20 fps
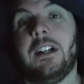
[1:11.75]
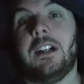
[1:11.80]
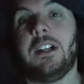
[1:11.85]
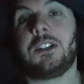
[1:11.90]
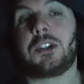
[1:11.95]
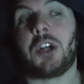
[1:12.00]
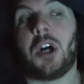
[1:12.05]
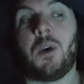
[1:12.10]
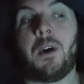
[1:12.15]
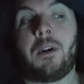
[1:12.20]

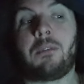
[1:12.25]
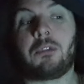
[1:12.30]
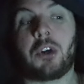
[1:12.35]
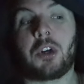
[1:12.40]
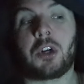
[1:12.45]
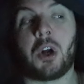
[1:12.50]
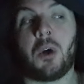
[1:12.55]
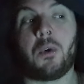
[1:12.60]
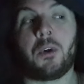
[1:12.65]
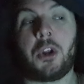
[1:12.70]
So I'm going
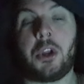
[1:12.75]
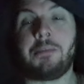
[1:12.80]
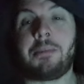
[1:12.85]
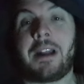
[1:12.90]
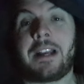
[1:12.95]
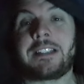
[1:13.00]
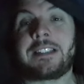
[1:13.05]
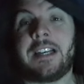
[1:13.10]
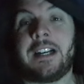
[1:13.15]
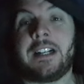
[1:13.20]
to go on
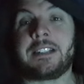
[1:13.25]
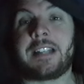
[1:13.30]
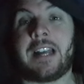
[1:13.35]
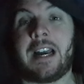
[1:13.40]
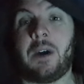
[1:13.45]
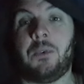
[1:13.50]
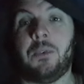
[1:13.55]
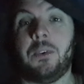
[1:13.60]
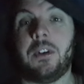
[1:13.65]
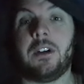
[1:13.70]
Uber XL
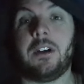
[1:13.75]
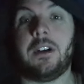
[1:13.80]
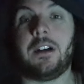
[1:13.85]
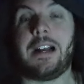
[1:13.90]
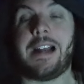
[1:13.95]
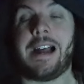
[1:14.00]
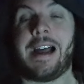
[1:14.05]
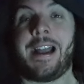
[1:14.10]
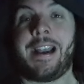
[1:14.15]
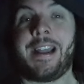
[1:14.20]
now.
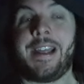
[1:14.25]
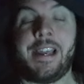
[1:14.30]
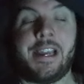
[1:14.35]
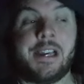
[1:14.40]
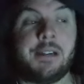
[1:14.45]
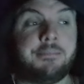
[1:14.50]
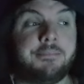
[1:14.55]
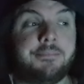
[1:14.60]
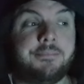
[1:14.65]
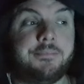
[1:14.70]

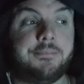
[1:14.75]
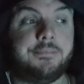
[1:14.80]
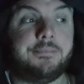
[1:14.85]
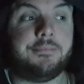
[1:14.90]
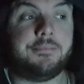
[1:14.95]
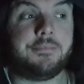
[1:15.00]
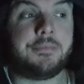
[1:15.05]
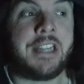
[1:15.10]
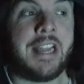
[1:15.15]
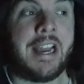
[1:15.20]
And
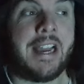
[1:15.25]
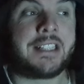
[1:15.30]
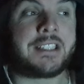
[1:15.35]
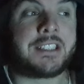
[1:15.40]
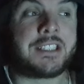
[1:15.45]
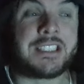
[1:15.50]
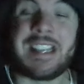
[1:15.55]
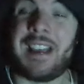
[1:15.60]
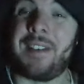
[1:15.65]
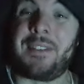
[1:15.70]
yeah,
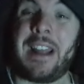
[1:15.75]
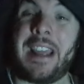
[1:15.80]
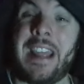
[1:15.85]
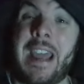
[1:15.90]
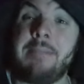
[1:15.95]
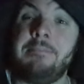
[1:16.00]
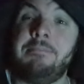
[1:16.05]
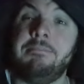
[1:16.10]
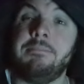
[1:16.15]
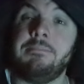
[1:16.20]
it's 7
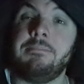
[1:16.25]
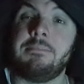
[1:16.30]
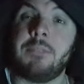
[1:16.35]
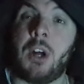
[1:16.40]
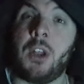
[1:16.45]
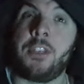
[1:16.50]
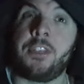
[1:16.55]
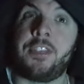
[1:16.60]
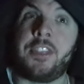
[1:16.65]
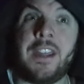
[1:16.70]
a.m.
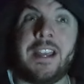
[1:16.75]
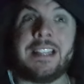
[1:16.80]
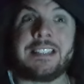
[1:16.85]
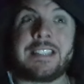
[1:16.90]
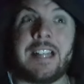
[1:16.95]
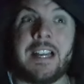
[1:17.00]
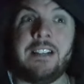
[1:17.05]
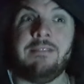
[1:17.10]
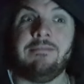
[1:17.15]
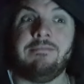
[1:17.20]
on
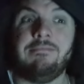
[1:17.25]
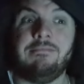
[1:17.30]
Thursday.